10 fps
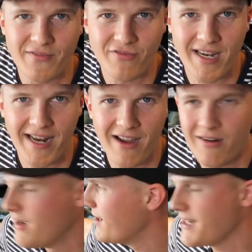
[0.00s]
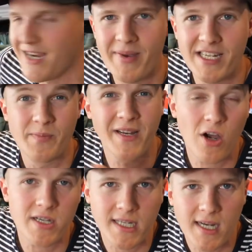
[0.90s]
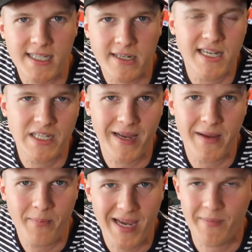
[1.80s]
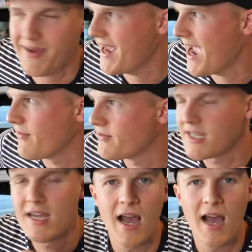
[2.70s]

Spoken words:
just freaking out, taking pictures, because the car still needs to be PPF'd.